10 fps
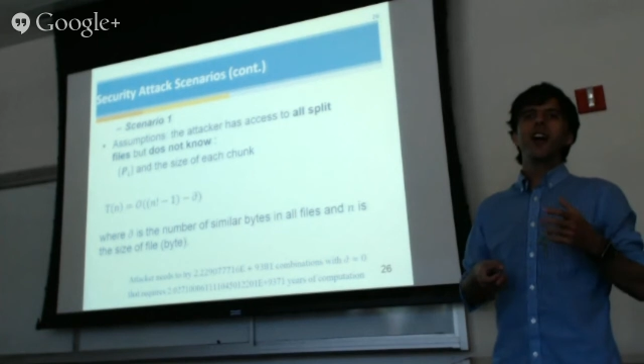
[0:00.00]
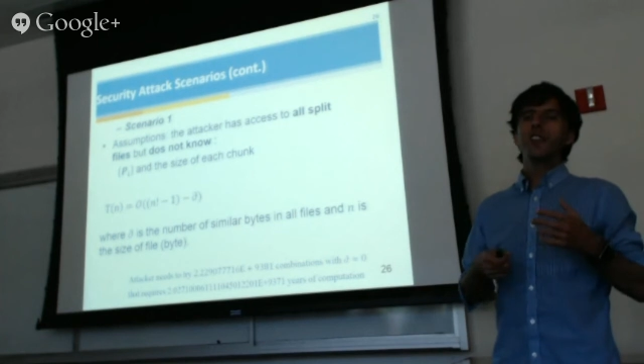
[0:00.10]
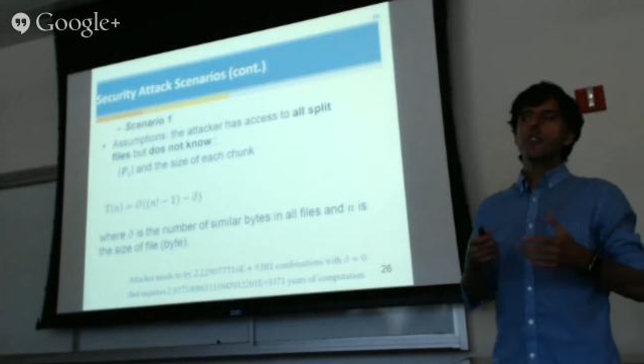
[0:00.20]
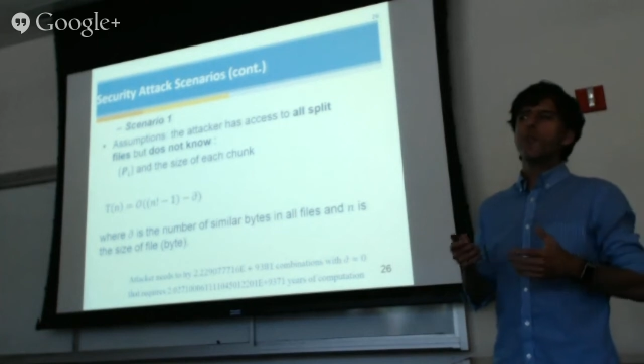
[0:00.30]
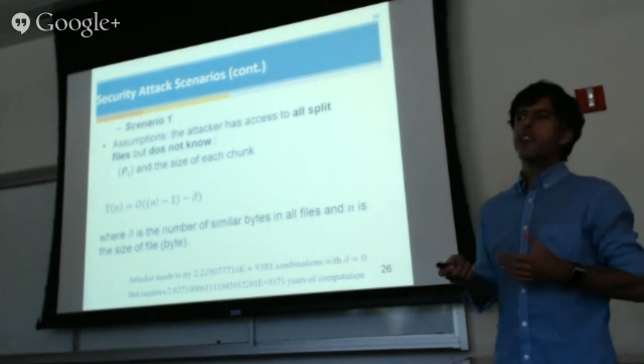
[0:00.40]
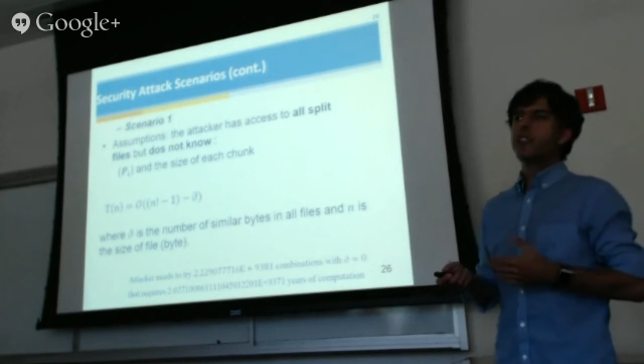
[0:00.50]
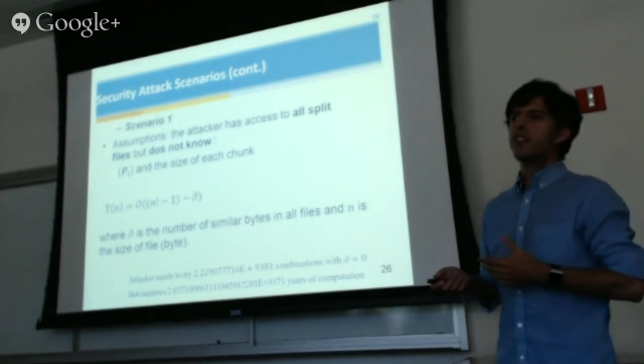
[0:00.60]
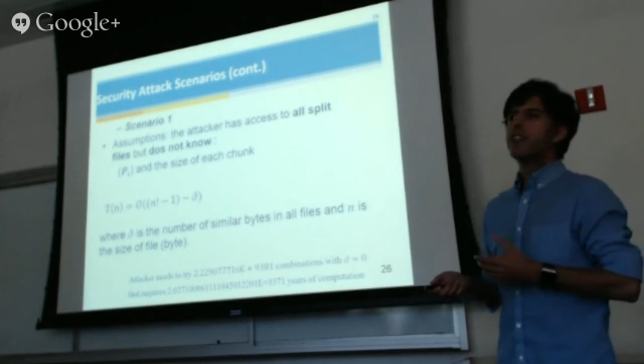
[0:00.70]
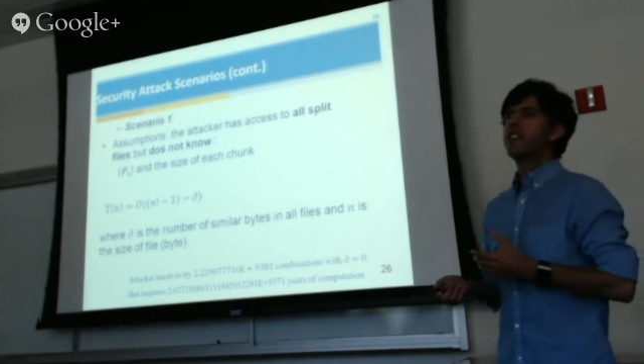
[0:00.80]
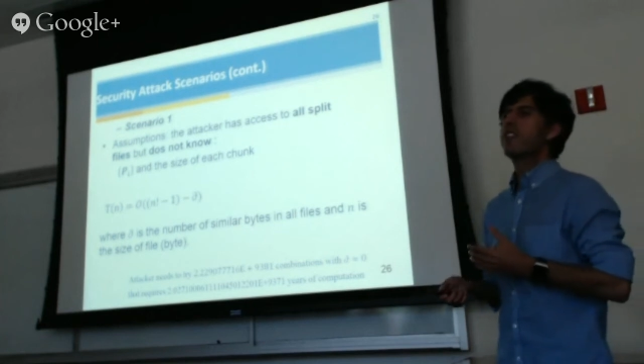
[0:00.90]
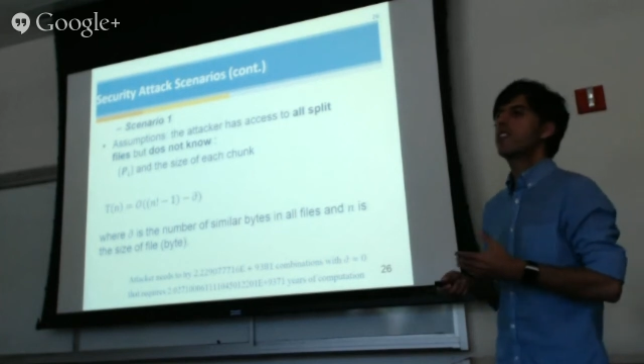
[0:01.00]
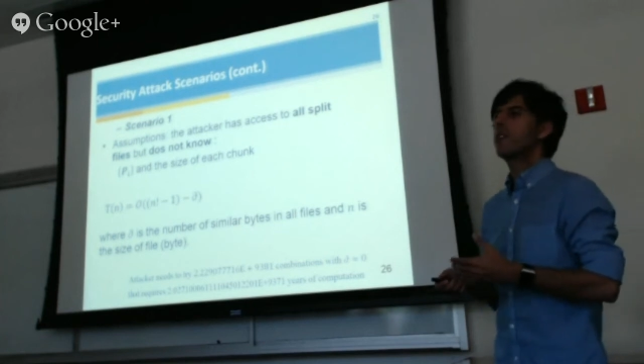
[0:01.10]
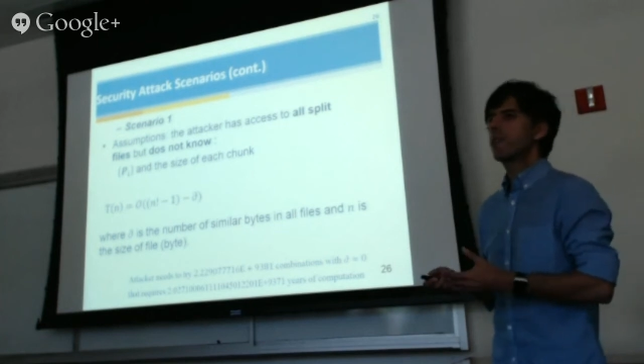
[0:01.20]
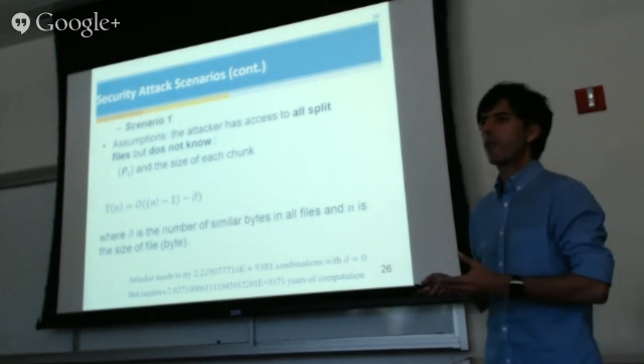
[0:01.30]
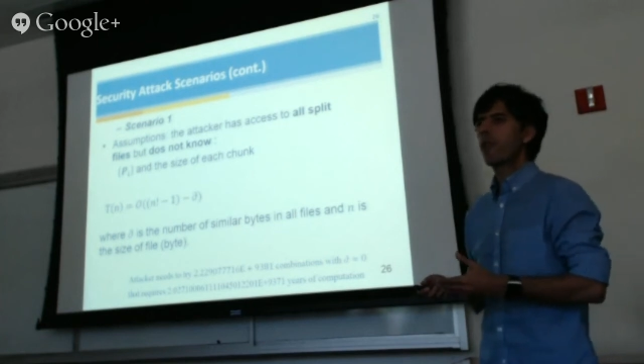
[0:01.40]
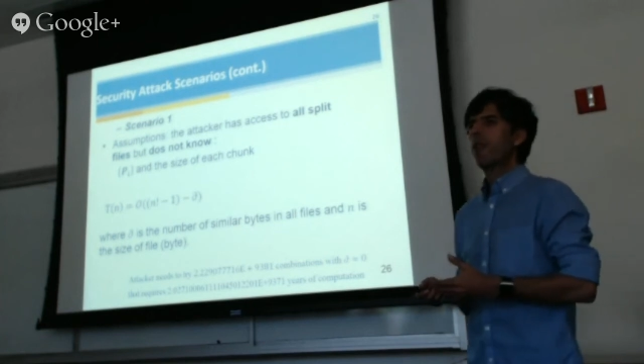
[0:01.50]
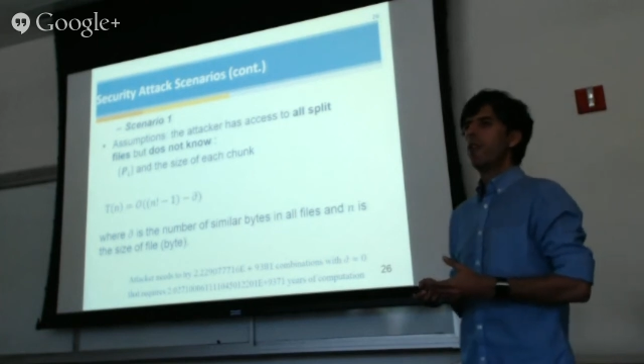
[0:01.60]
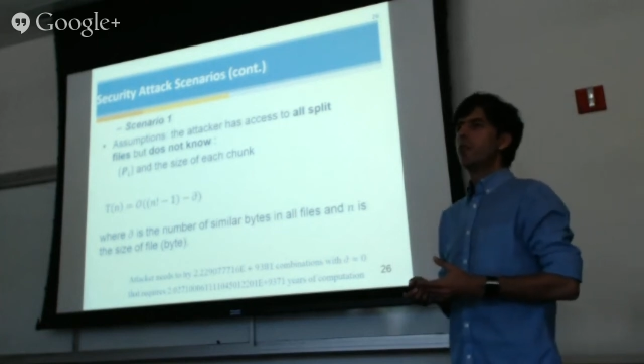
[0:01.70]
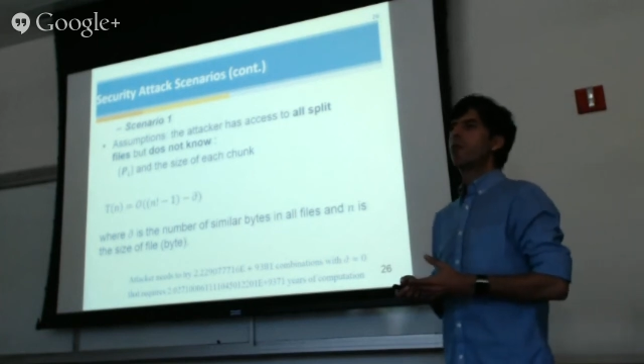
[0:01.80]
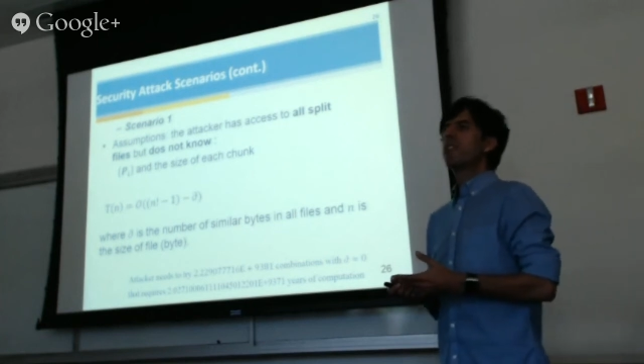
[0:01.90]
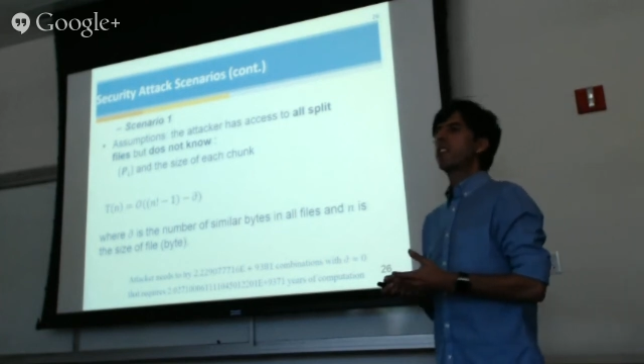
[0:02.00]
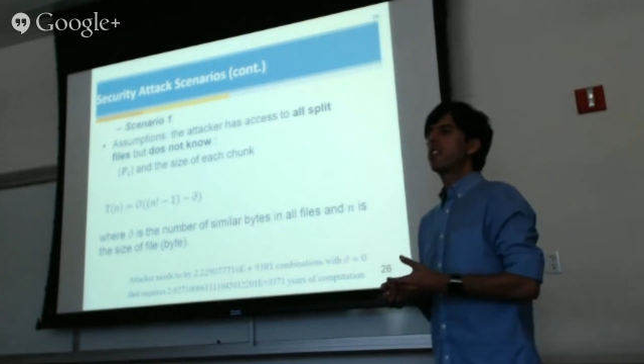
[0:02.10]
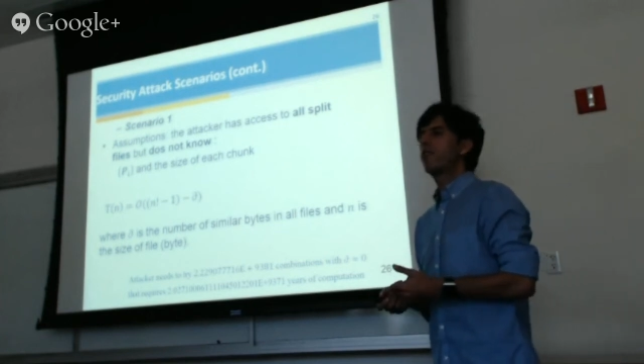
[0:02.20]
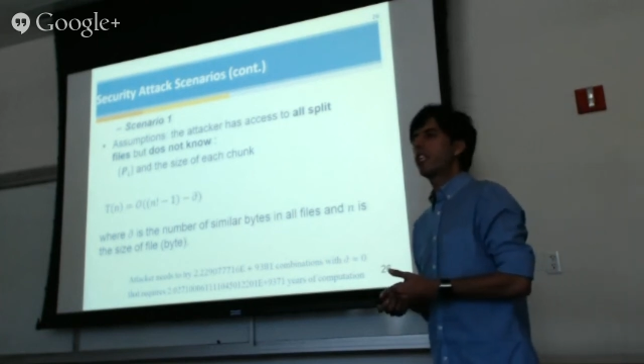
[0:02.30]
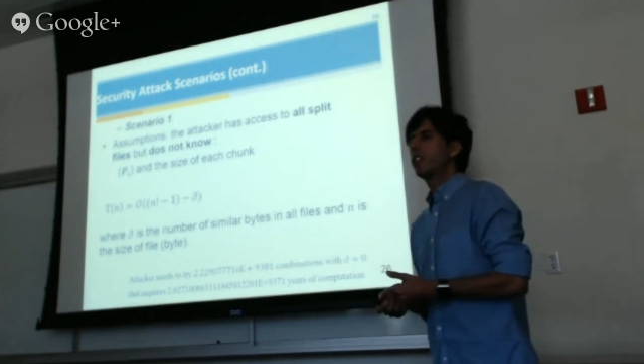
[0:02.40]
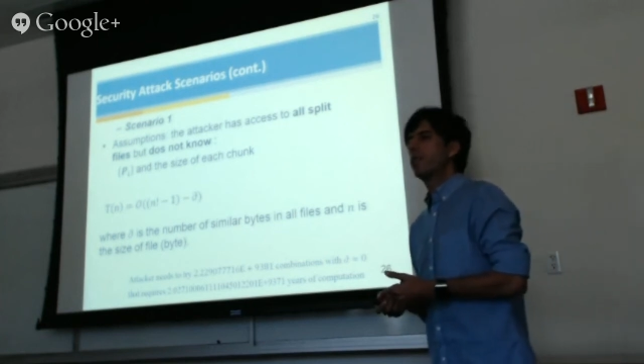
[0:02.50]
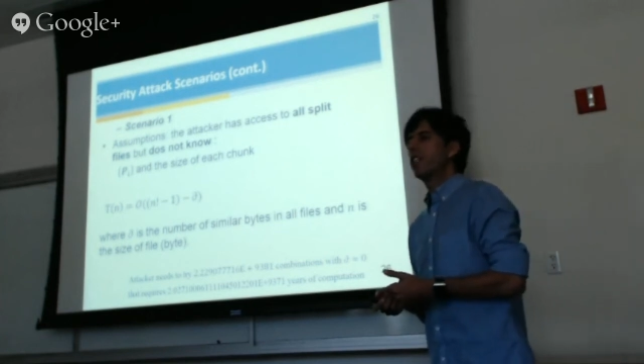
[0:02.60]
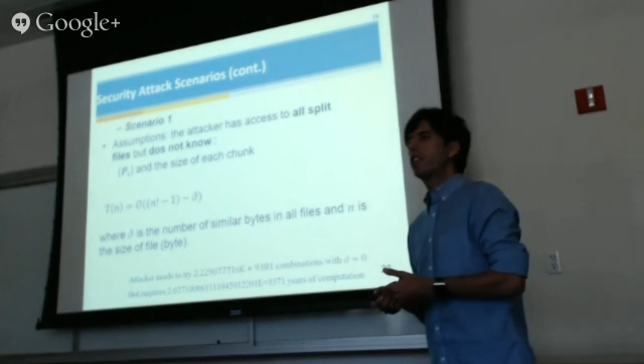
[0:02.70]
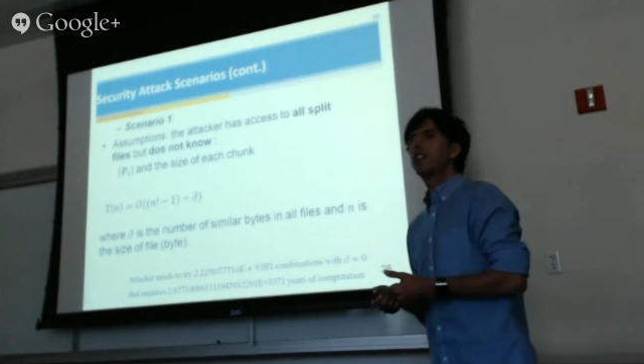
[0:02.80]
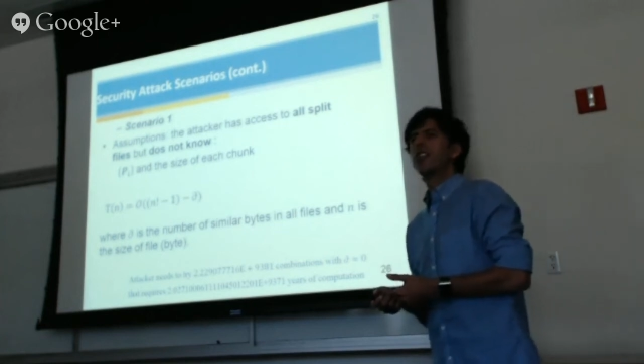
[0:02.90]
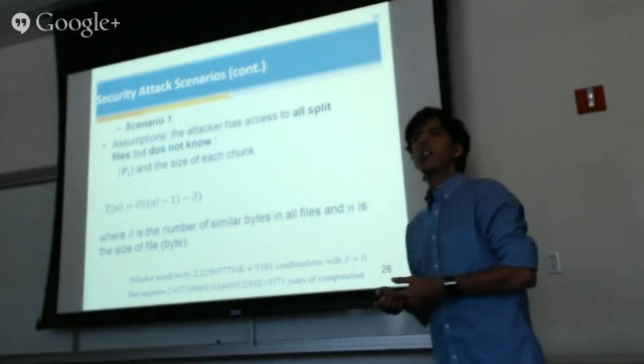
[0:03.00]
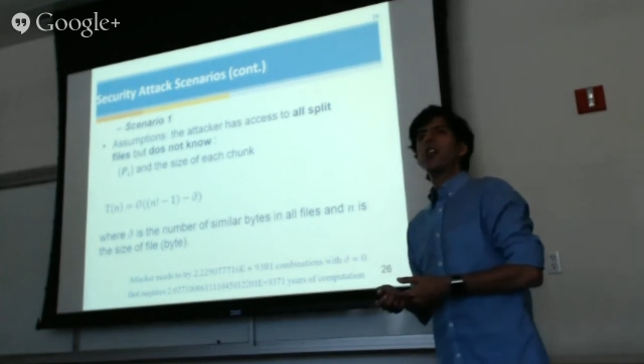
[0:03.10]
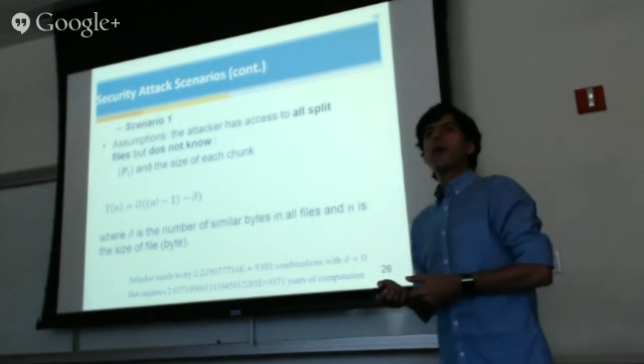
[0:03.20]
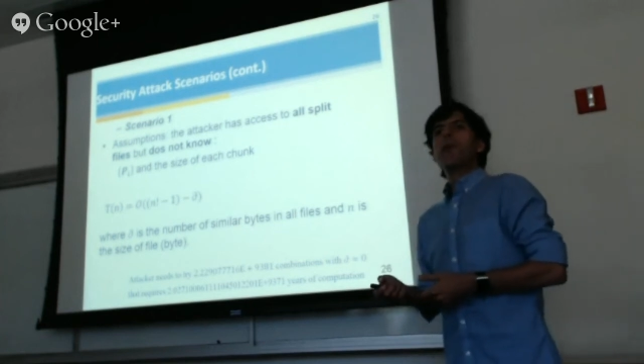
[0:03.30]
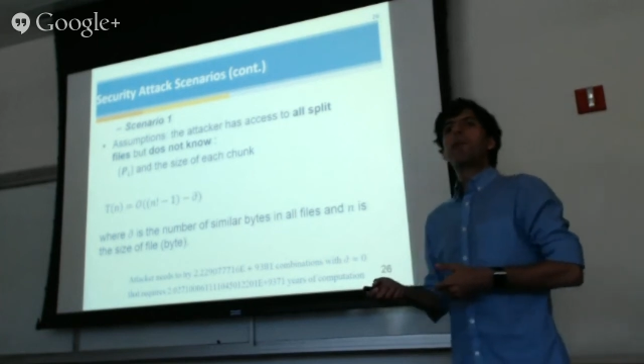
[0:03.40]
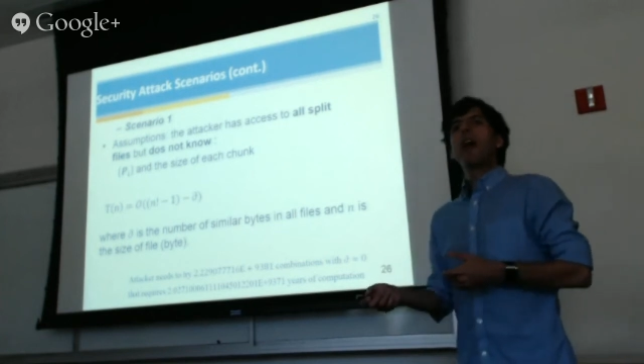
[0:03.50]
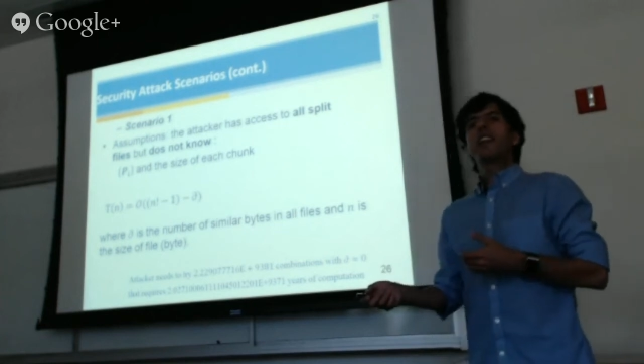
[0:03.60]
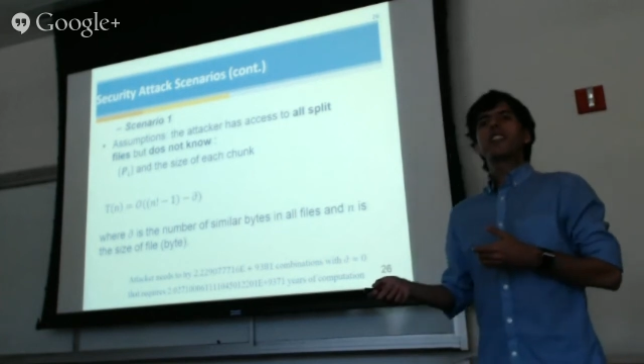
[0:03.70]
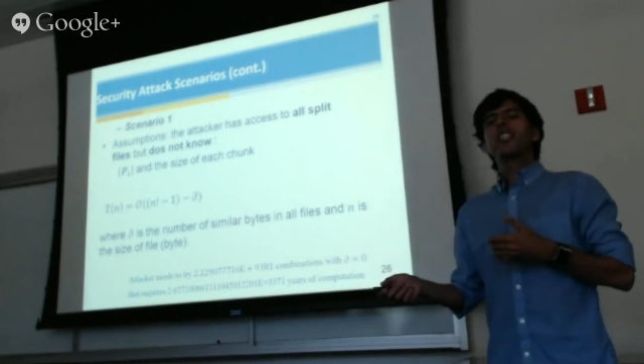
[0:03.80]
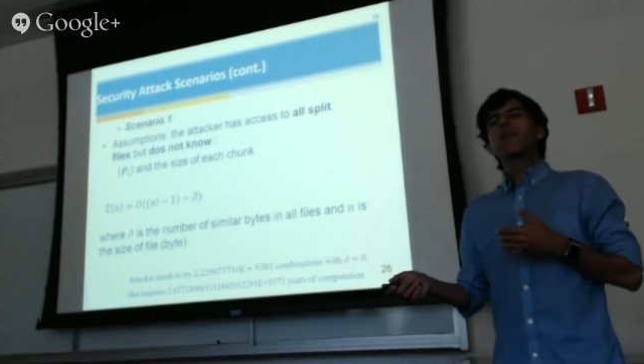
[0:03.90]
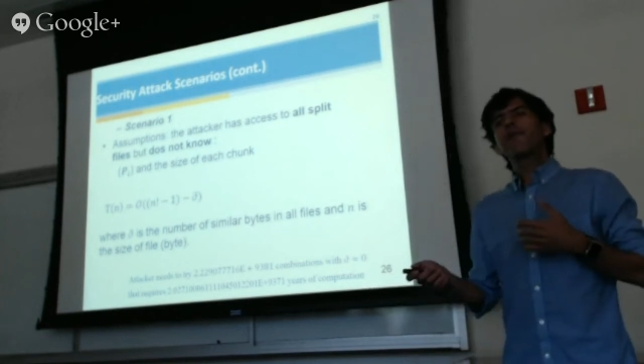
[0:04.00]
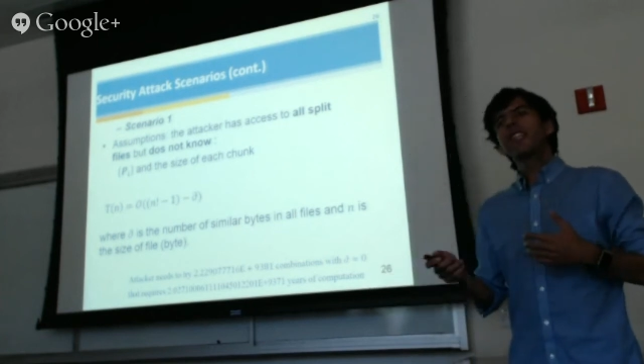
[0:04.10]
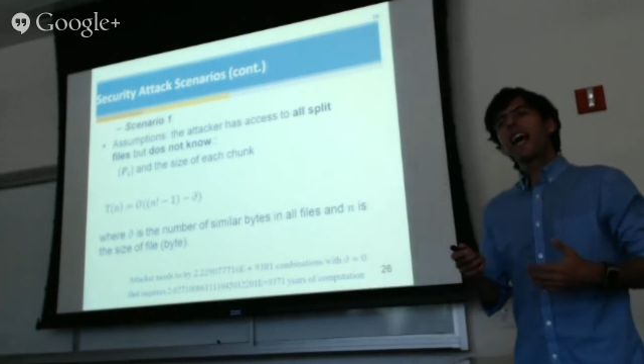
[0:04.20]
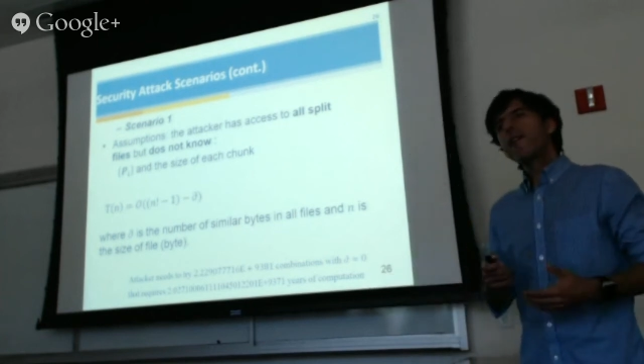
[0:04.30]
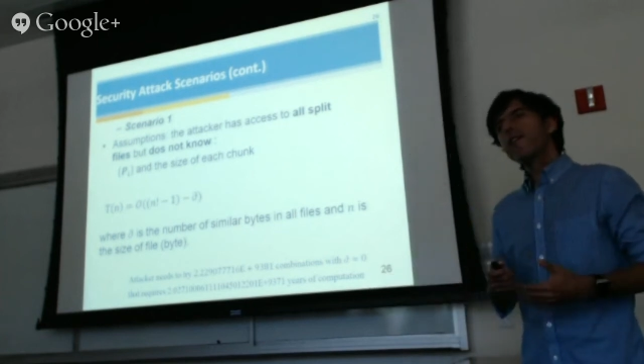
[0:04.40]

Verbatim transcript: 300 factorial is a simple to retrieve the image. But if